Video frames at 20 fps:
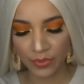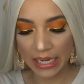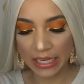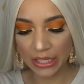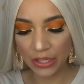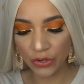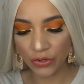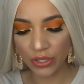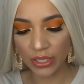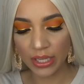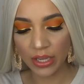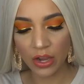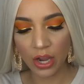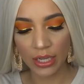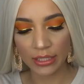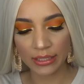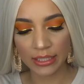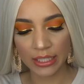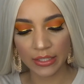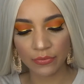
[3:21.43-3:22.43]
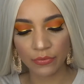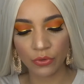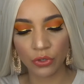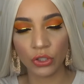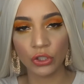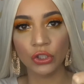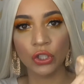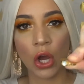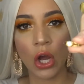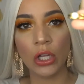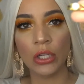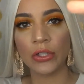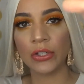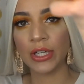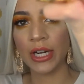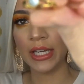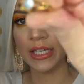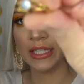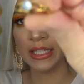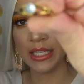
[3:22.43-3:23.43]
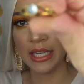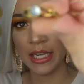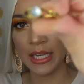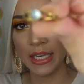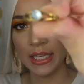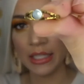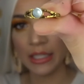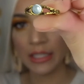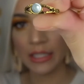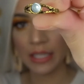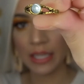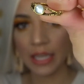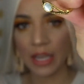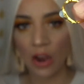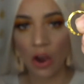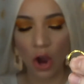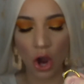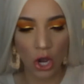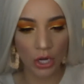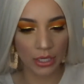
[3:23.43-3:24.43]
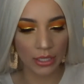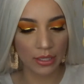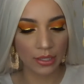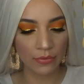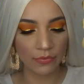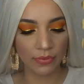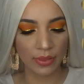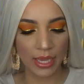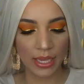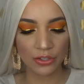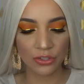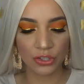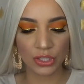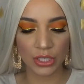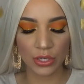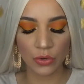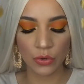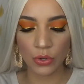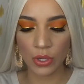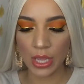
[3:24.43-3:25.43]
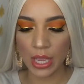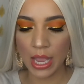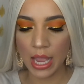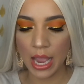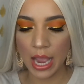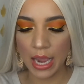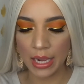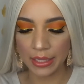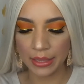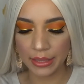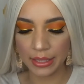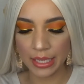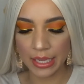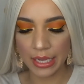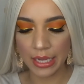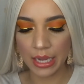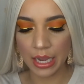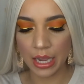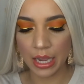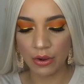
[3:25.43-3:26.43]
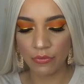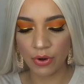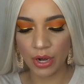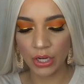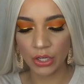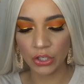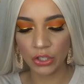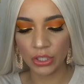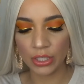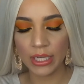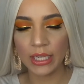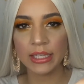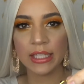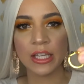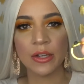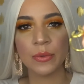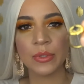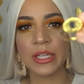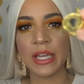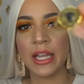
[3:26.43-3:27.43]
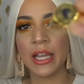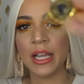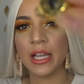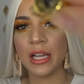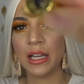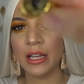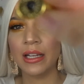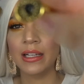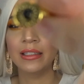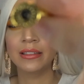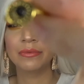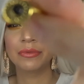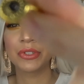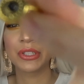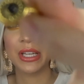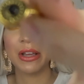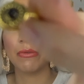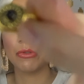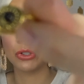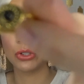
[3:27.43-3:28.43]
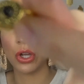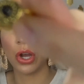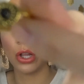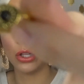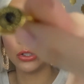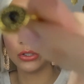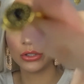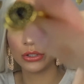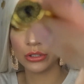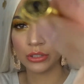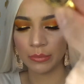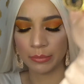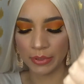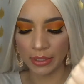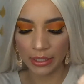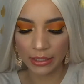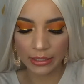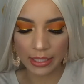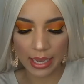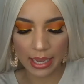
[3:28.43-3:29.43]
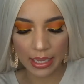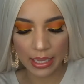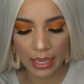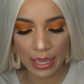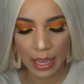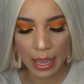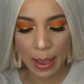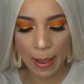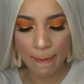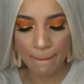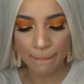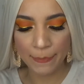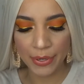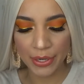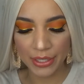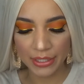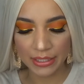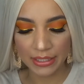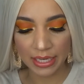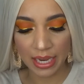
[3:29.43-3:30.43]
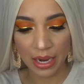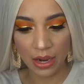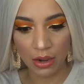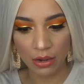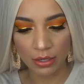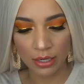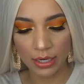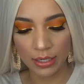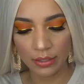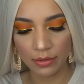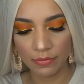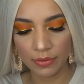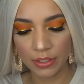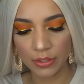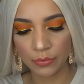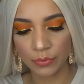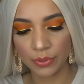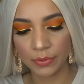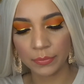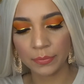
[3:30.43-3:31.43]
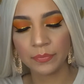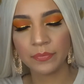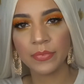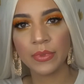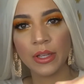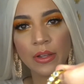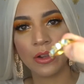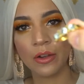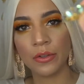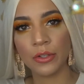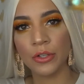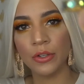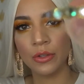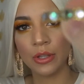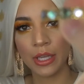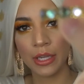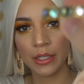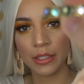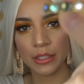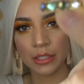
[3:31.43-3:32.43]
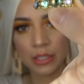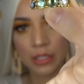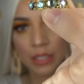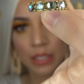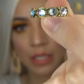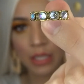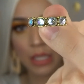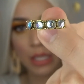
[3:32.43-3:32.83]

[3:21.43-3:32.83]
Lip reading: I literally got these for $1.98 on the flash sale. I think regularly, I think it was like $7 or something like that, but I love this one. Look how cute that is.